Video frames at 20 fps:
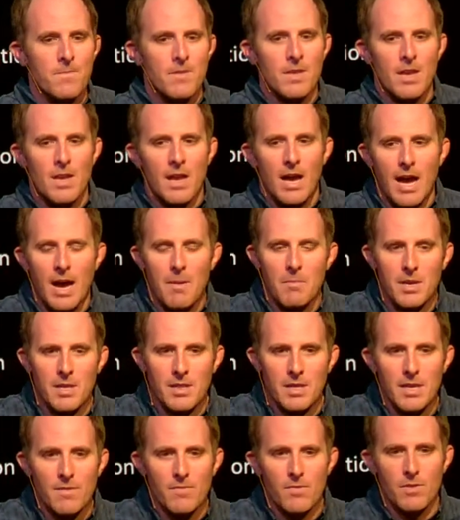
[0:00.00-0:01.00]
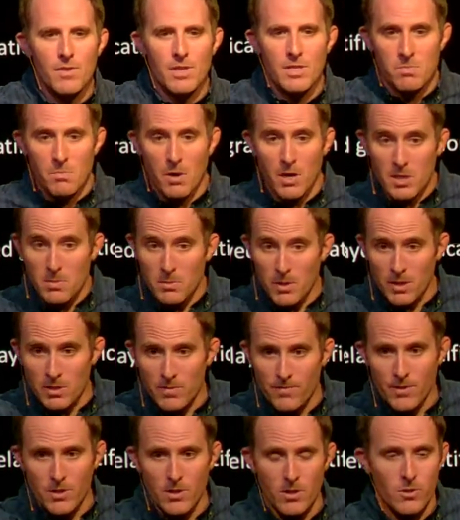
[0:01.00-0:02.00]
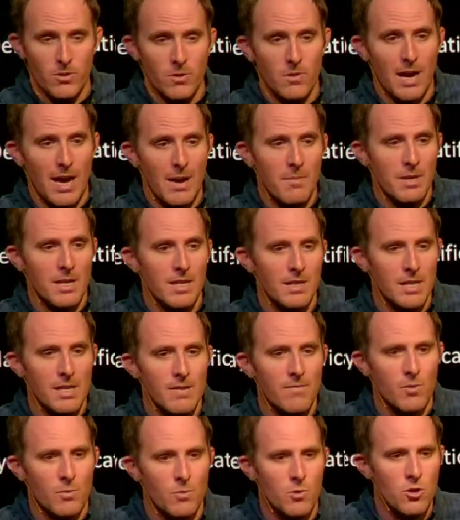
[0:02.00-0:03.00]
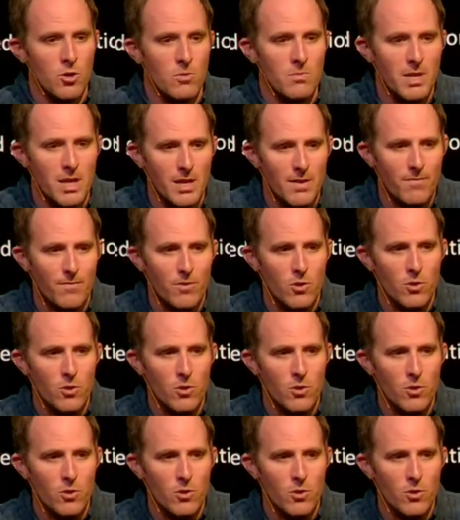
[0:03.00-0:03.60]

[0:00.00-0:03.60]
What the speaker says: I'm going to leave, this marshmallow is for you. I'm going to leave the room. If you